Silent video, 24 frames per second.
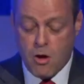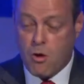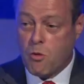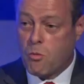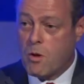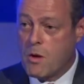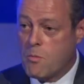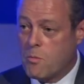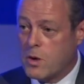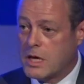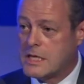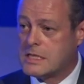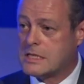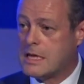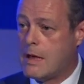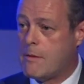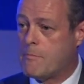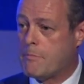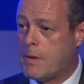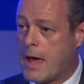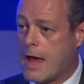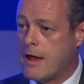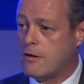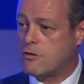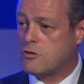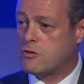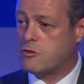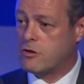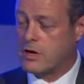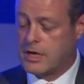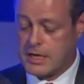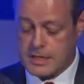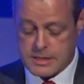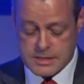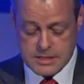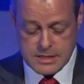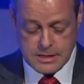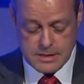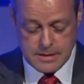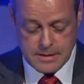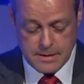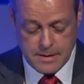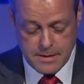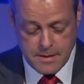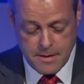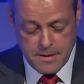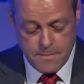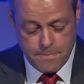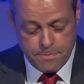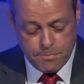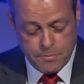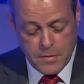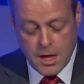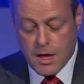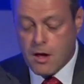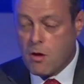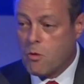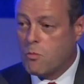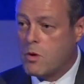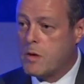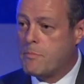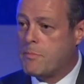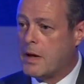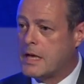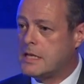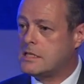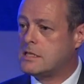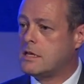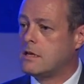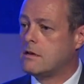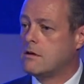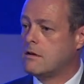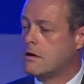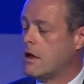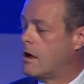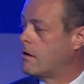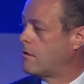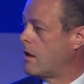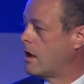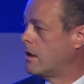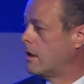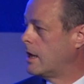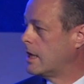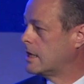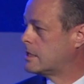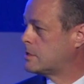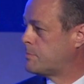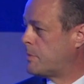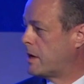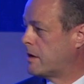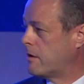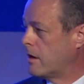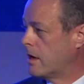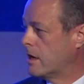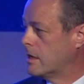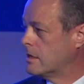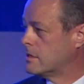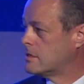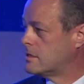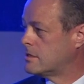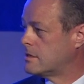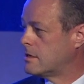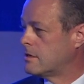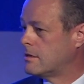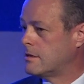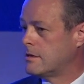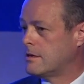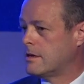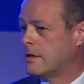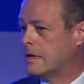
When we set boundaries, we base it on our own experience.